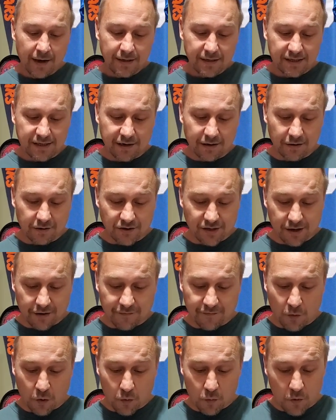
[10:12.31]
Steelers are
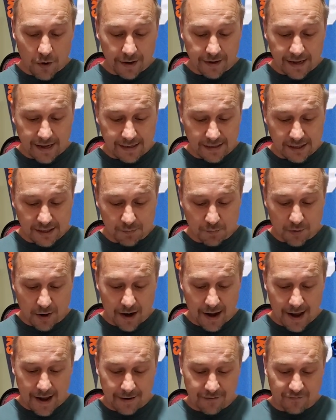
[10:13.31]
4-1 against
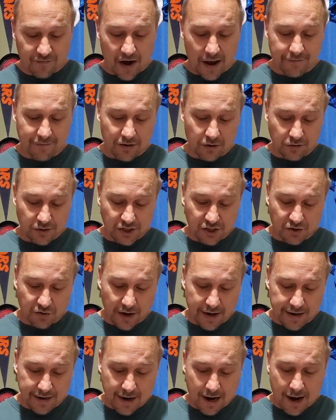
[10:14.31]
spread, 5-0
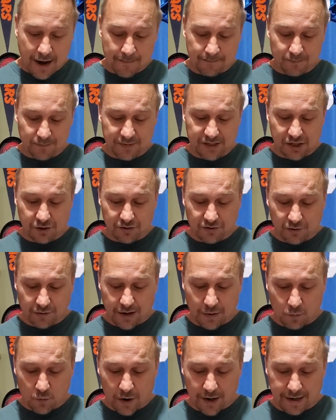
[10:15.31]
straight up,
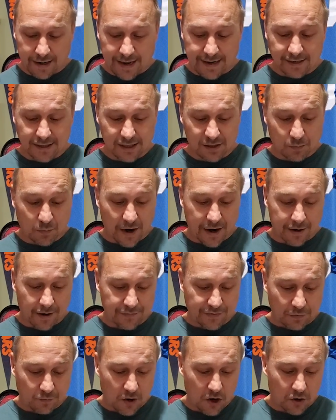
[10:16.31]
2-3-1 against spread on
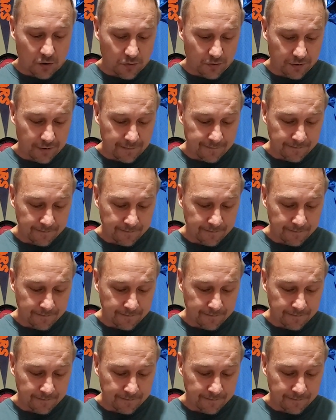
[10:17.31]
the road.